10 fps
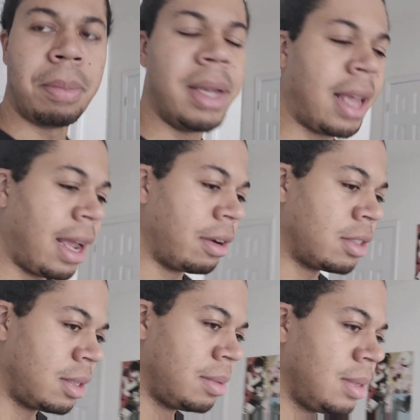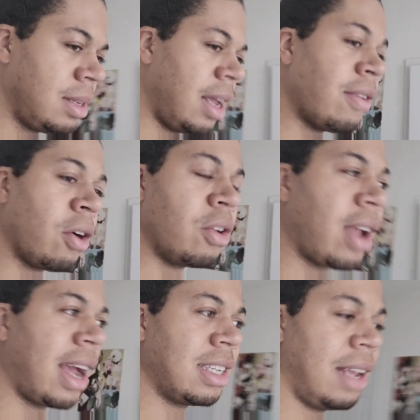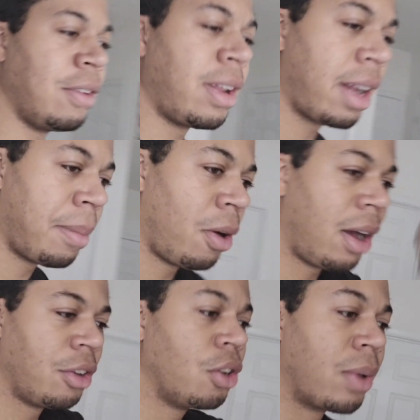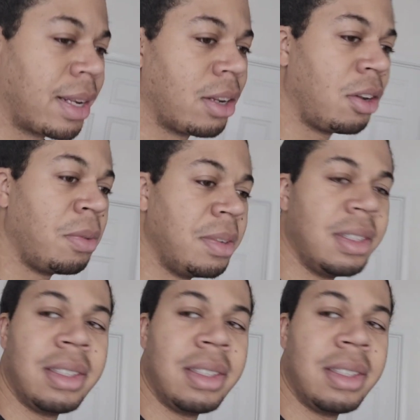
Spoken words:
of PKers. You know, you guys, if you take them all out, you do get the loot.